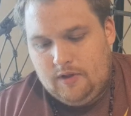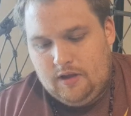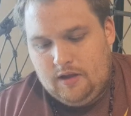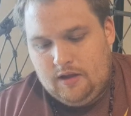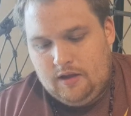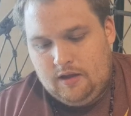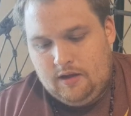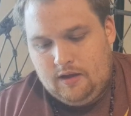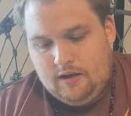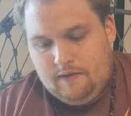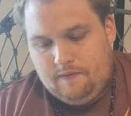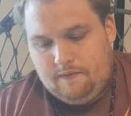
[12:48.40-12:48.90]

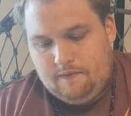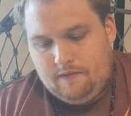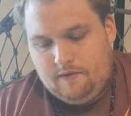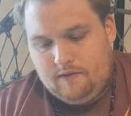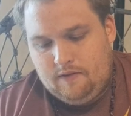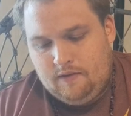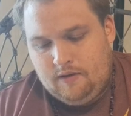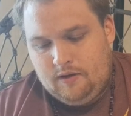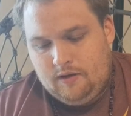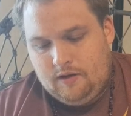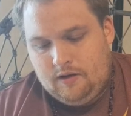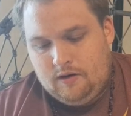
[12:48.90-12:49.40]
If
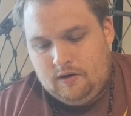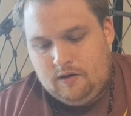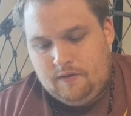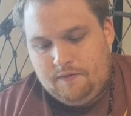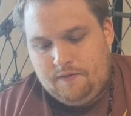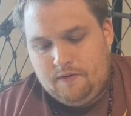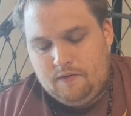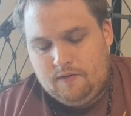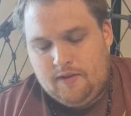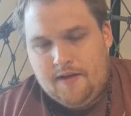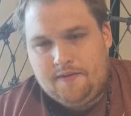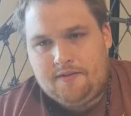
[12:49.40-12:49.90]

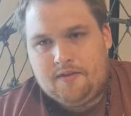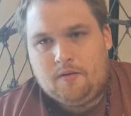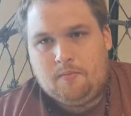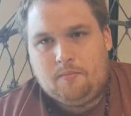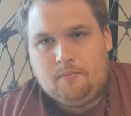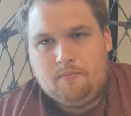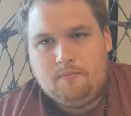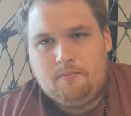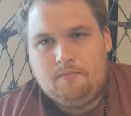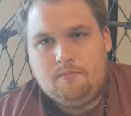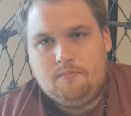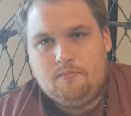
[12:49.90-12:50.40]
you let
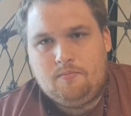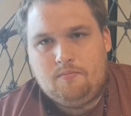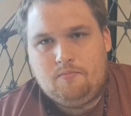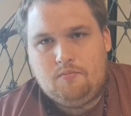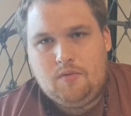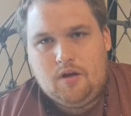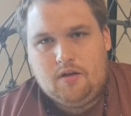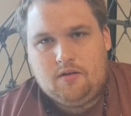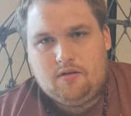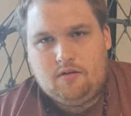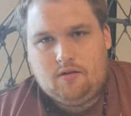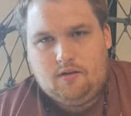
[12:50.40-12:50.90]
them,
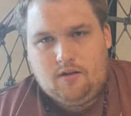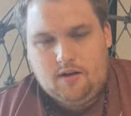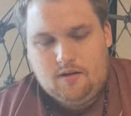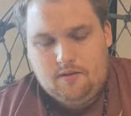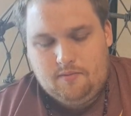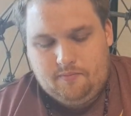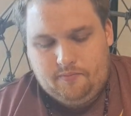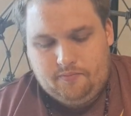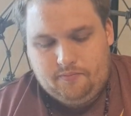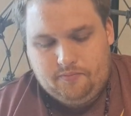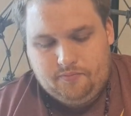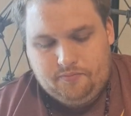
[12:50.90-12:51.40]
basically.
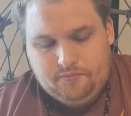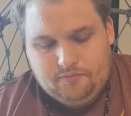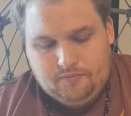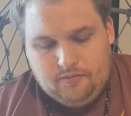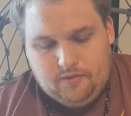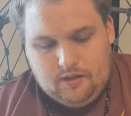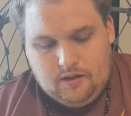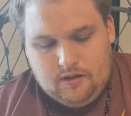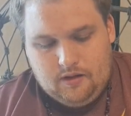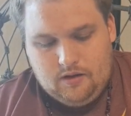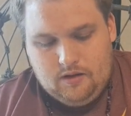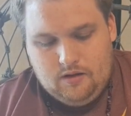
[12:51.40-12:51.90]

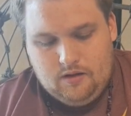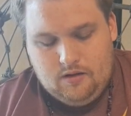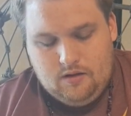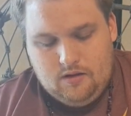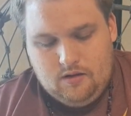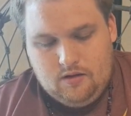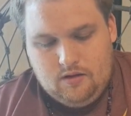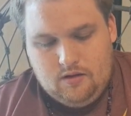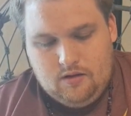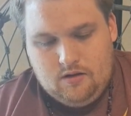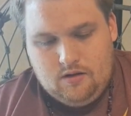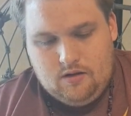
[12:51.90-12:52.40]

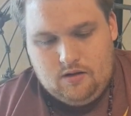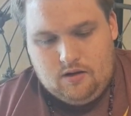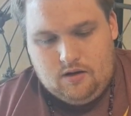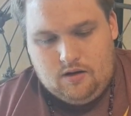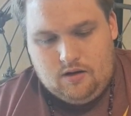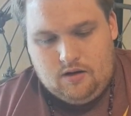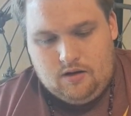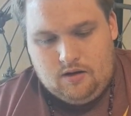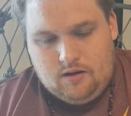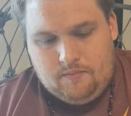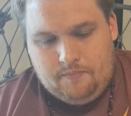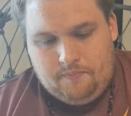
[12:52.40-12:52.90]

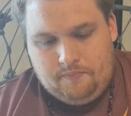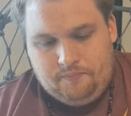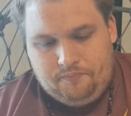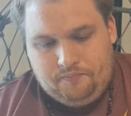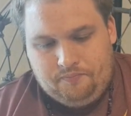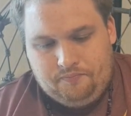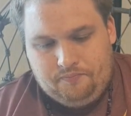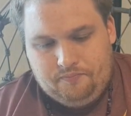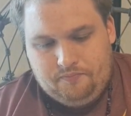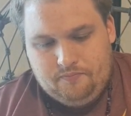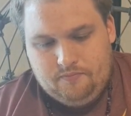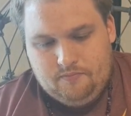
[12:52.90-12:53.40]

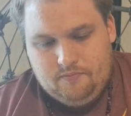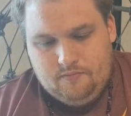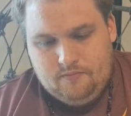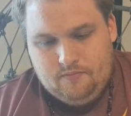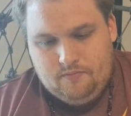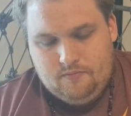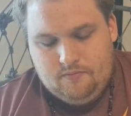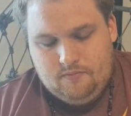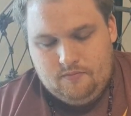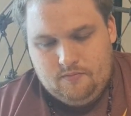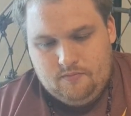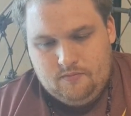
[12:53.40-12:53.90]

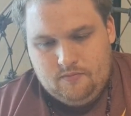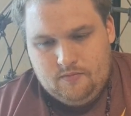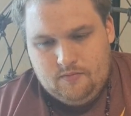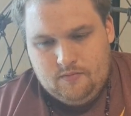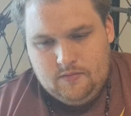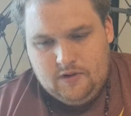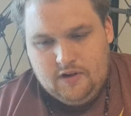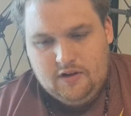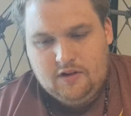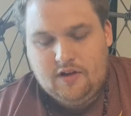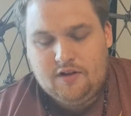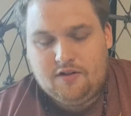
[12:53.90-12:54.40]

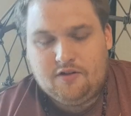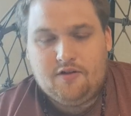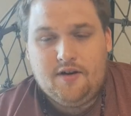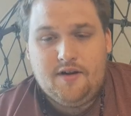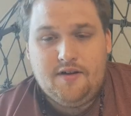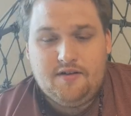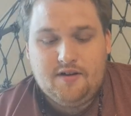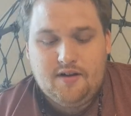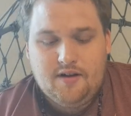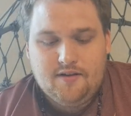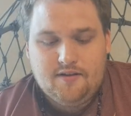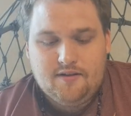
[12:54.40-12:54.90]
As
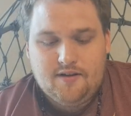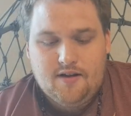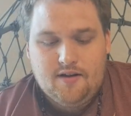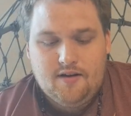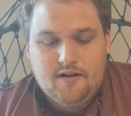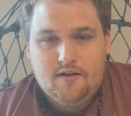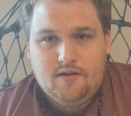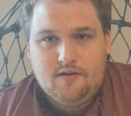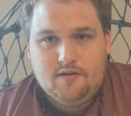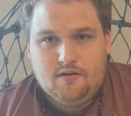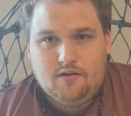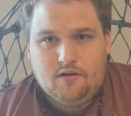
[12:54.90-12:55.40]
crazy as that
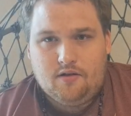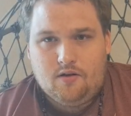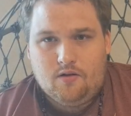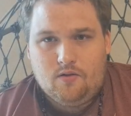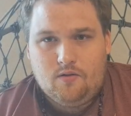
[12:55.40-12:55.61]
is,